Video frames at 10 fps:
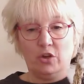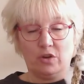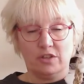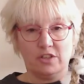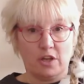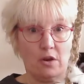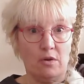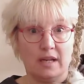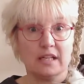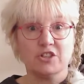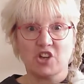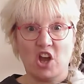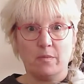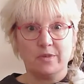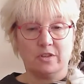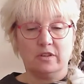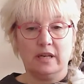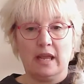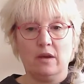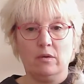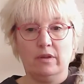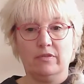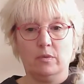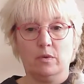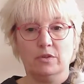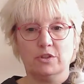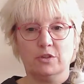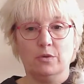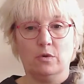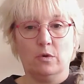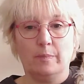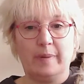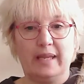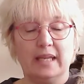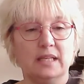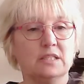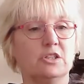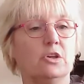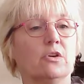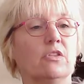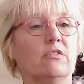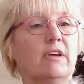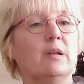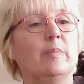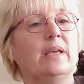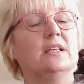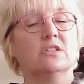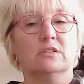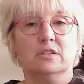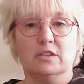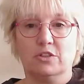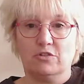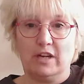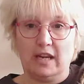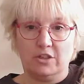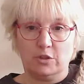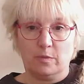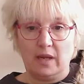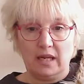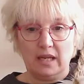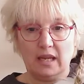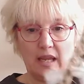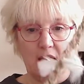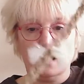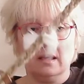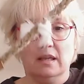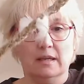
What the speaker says: You can sew little charms on now if you want to, or beads. You can thread beads onto the string as you're making it,